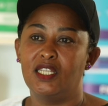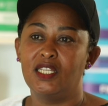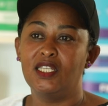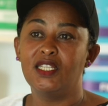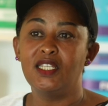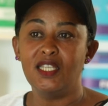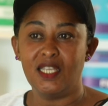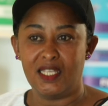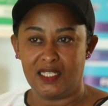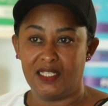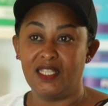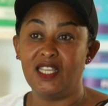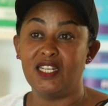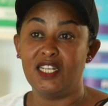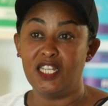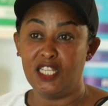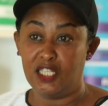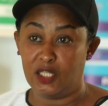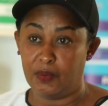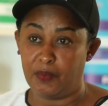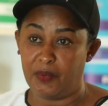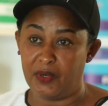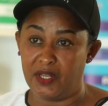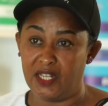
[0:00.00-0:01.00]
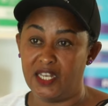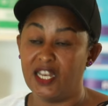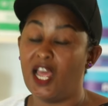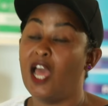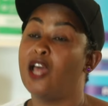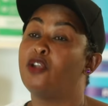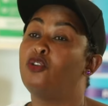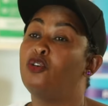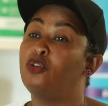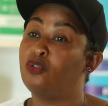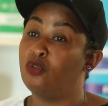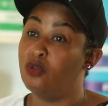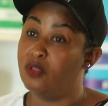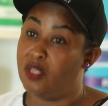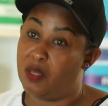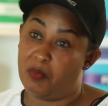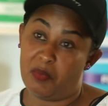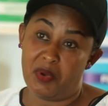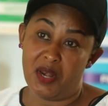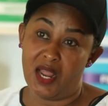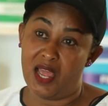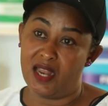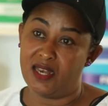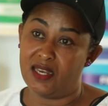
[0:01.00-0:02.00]
Yes, the discipline and also the
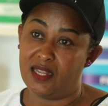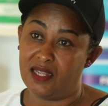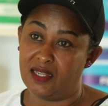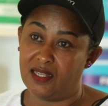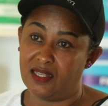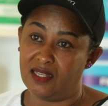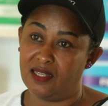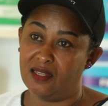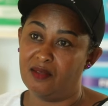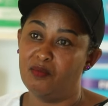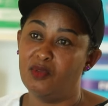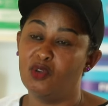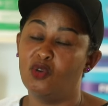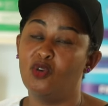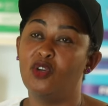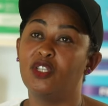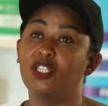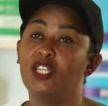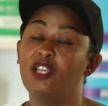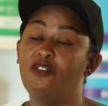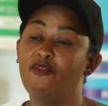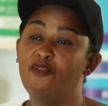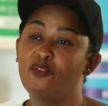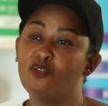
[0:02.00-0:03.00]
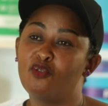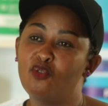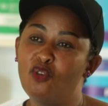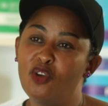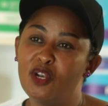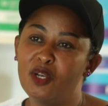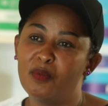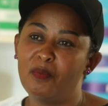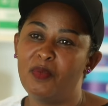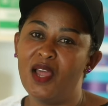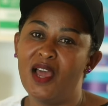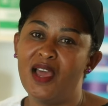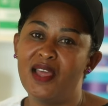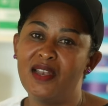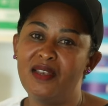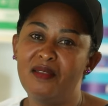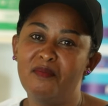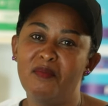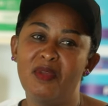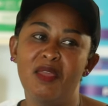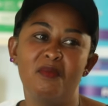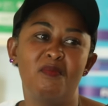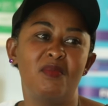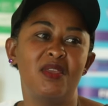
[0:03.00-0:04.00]
planning. Because if you don't
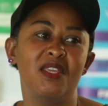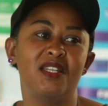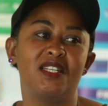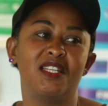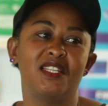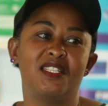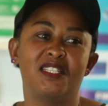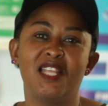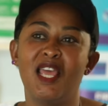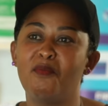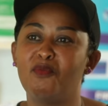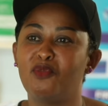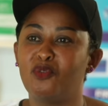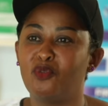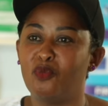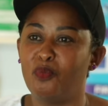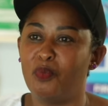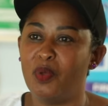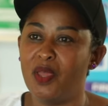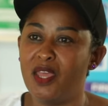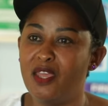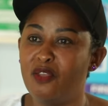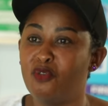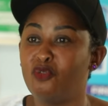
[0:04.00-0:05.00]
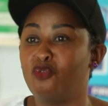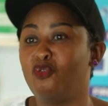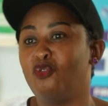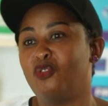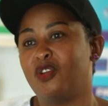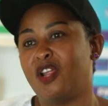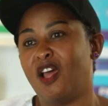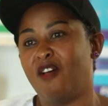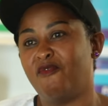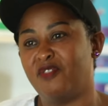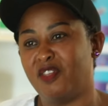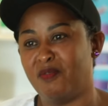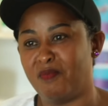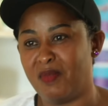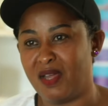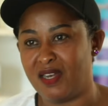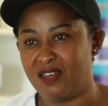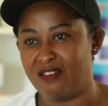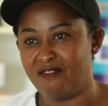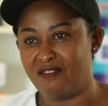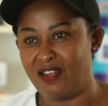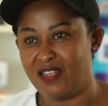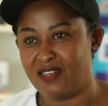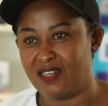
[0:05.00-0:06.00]
plan, maybe it is time to pay, you don't have the
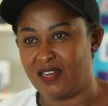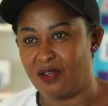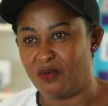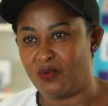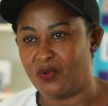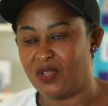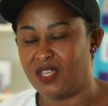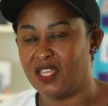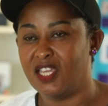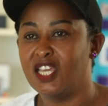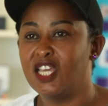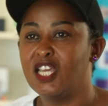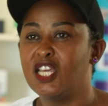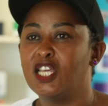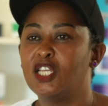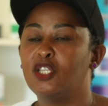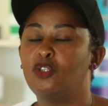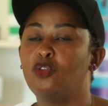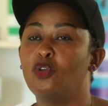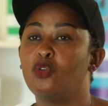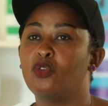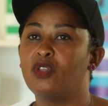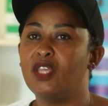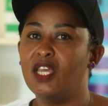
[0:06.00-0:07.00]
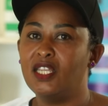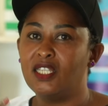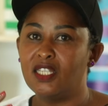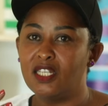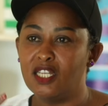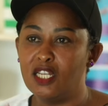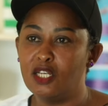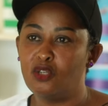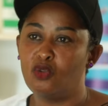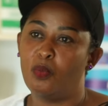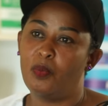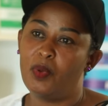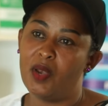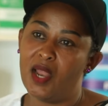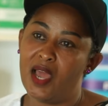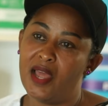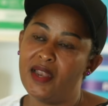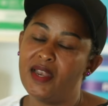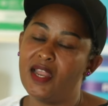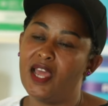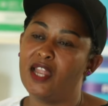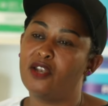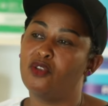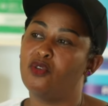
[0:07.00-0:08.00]
money right away. So you just need to
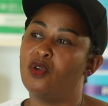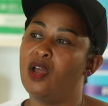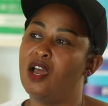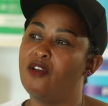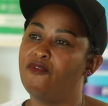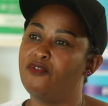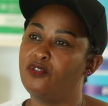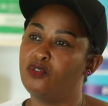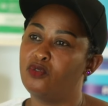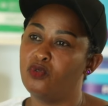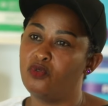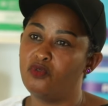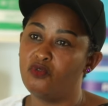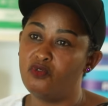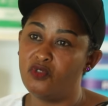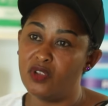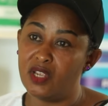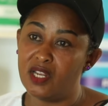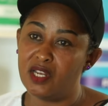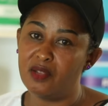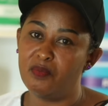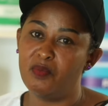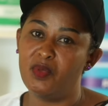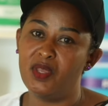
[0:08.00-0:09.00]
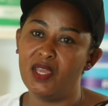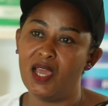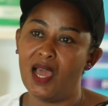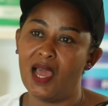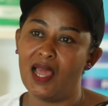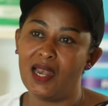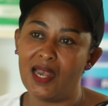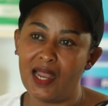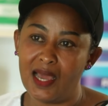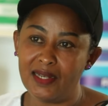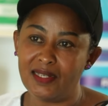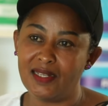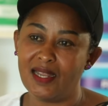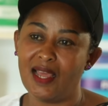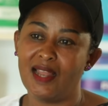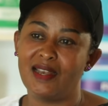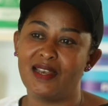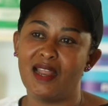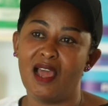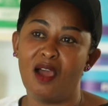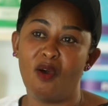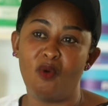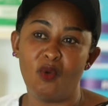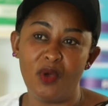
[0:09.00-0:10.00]
plan, and you have to really be alert
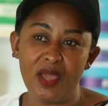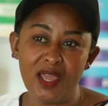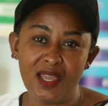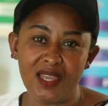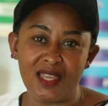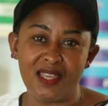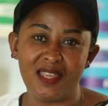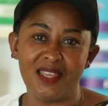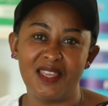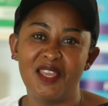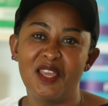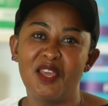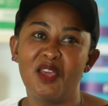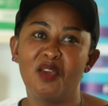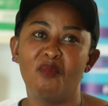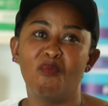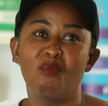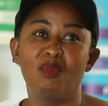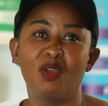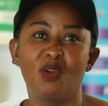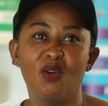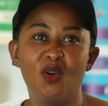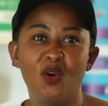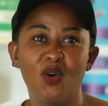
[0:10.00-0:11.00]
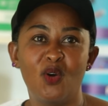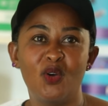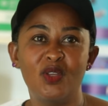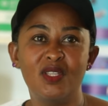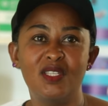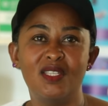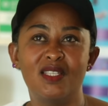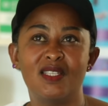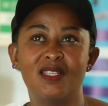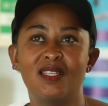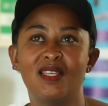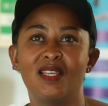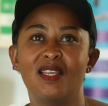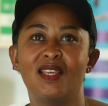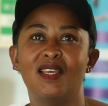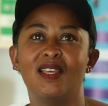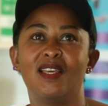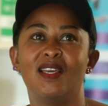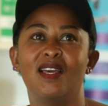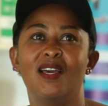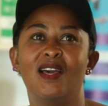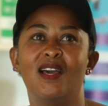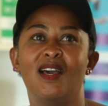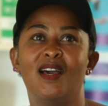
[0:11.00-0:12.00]
and awake, because
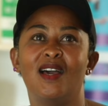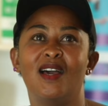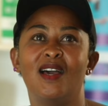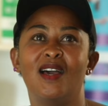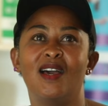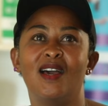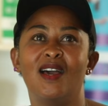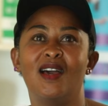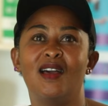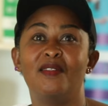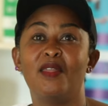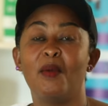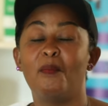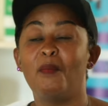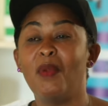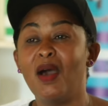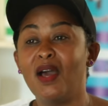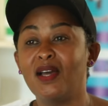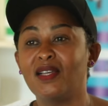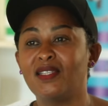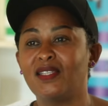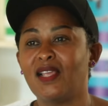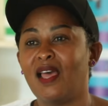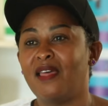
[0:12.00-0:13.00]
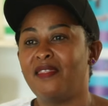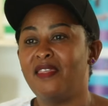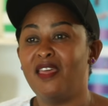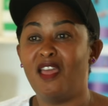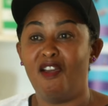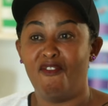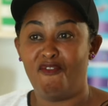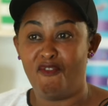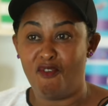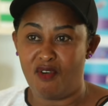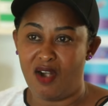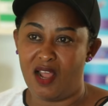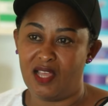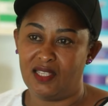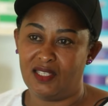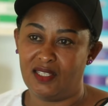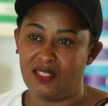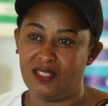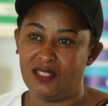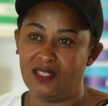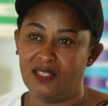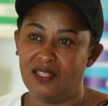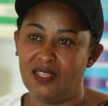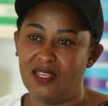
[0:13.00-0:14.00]
the banks are there for
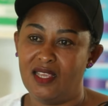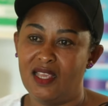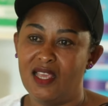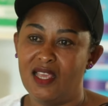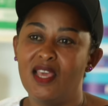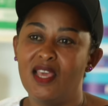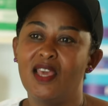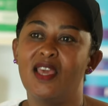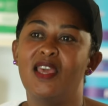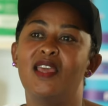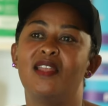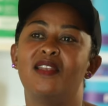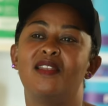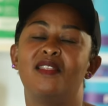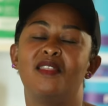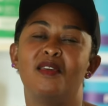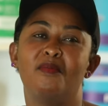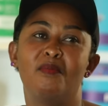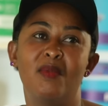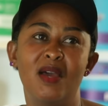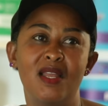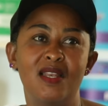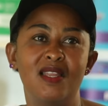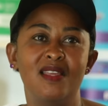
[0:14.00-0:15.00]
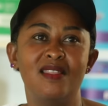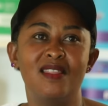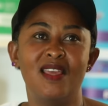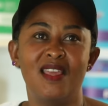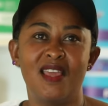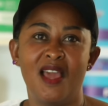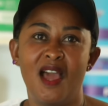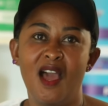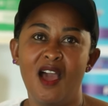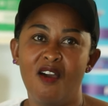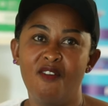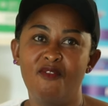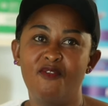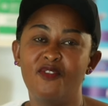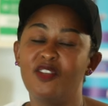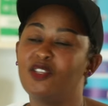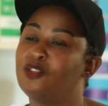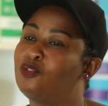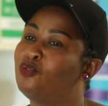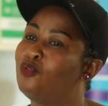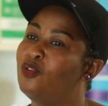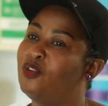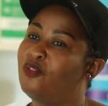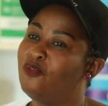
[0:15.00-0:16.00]
us. And the money they have
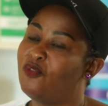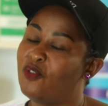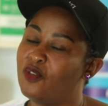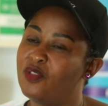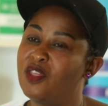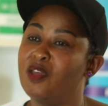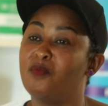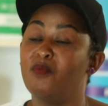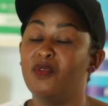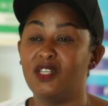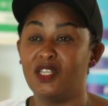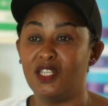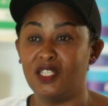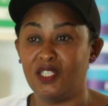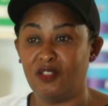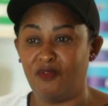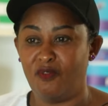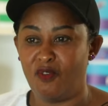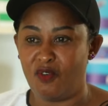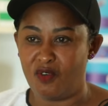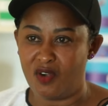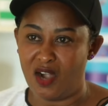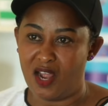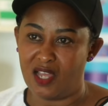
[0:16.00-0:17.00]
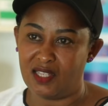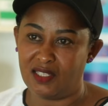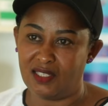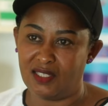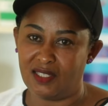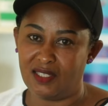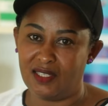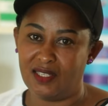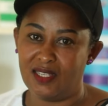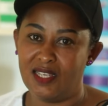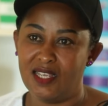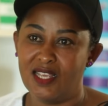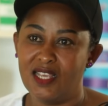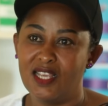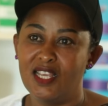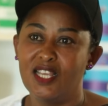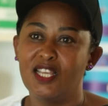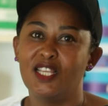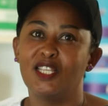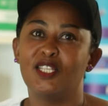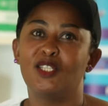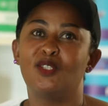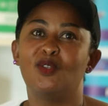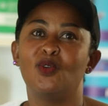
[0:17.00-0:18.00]
is not for them, it is for us.
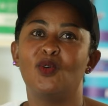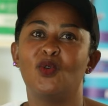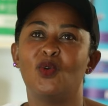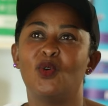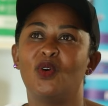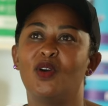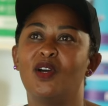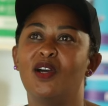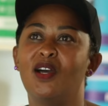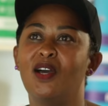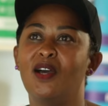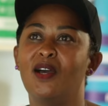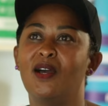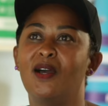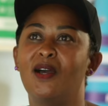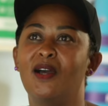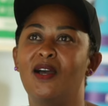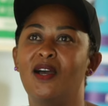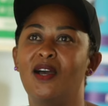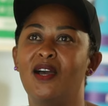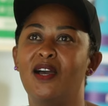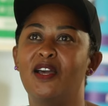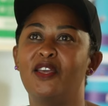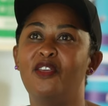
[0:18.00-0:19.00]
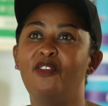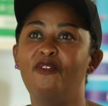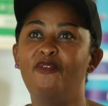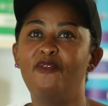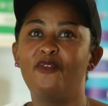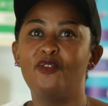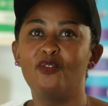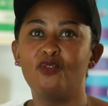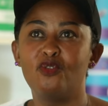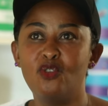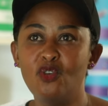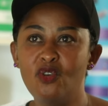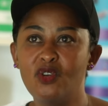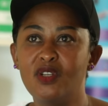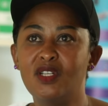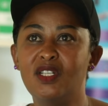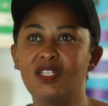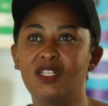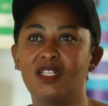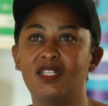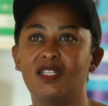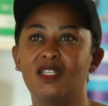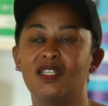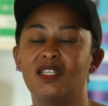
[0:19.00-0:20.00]
So if you
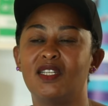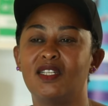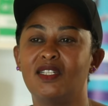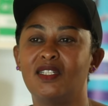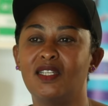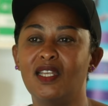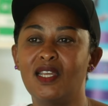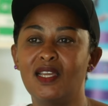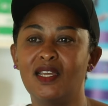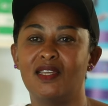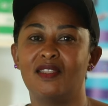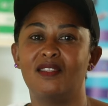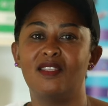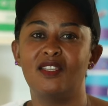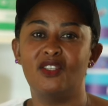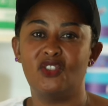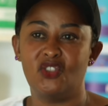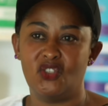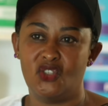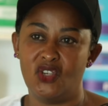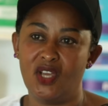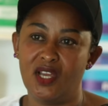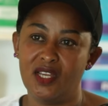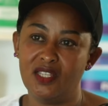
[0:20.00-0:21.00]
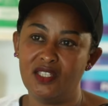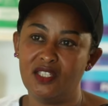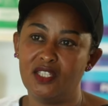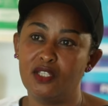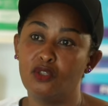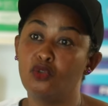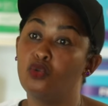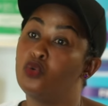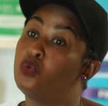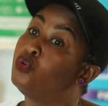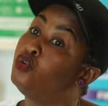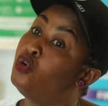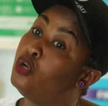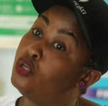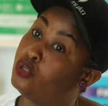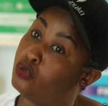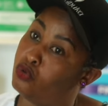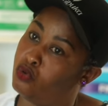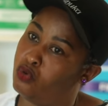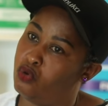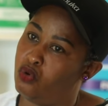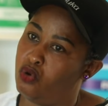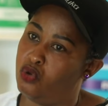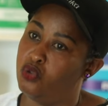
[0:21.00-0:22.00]
don't take this chance, you will not
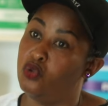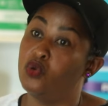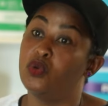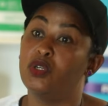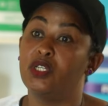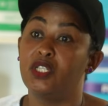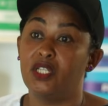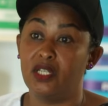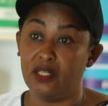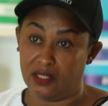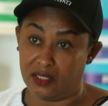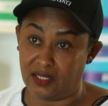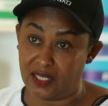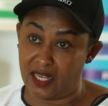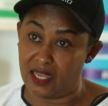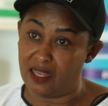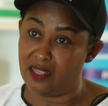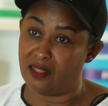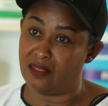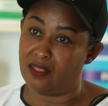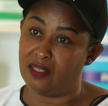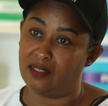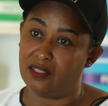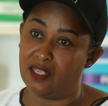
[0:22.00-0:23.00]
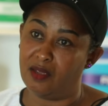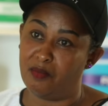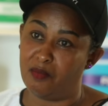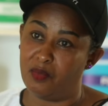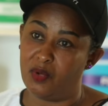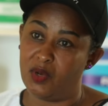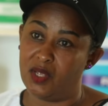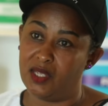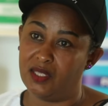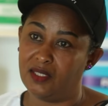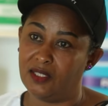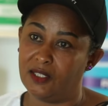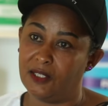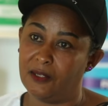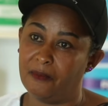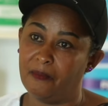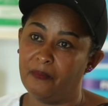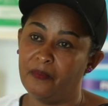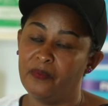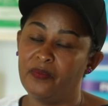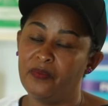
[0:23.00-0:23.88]
grow, you will stay in the same place.